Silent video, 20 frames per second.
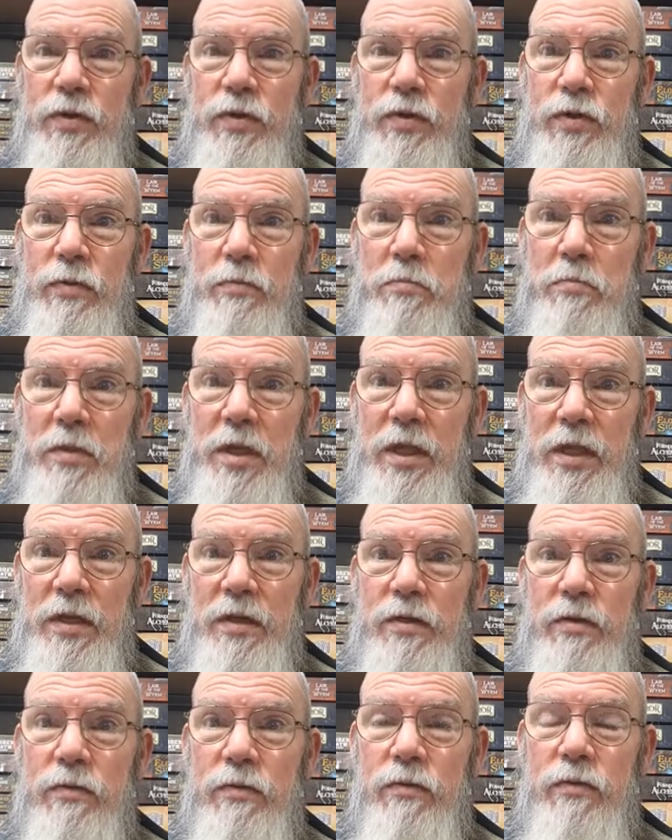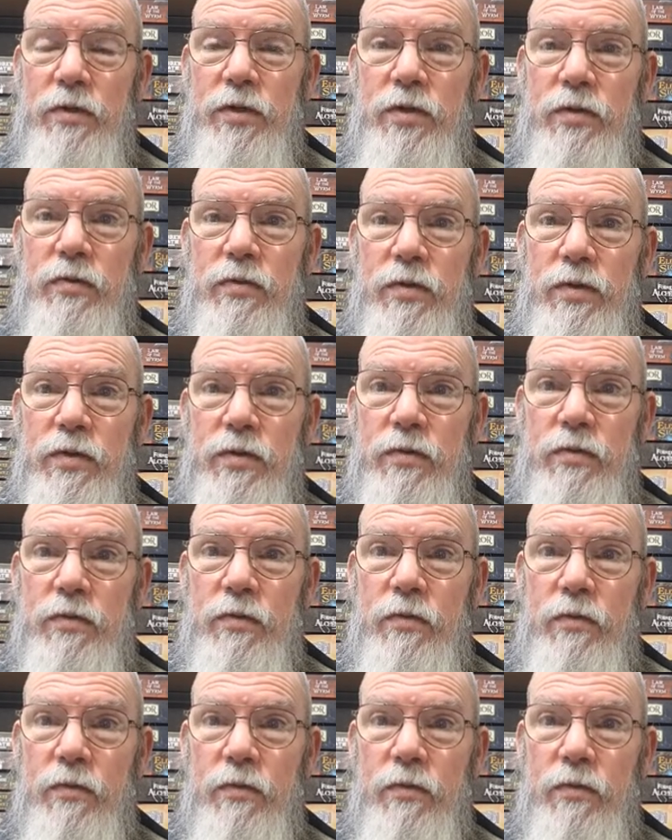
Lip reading: to meet, which was